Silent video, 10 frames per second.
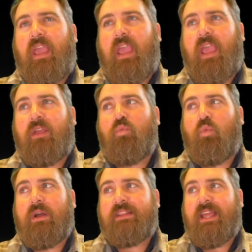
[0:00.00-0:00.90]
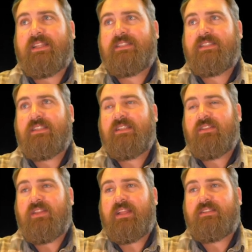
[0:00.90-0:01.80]
And what that's
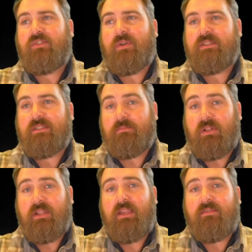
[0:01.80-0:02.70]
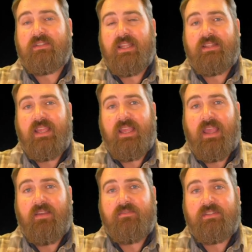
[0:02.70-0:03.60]
led to us to believe is that they
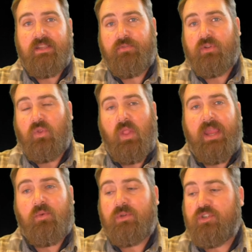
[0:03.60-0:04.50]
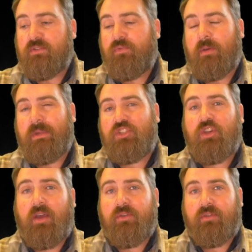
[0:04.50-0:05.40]
have different languages from each
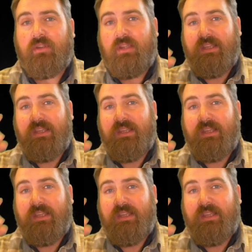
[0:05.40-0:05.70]
other,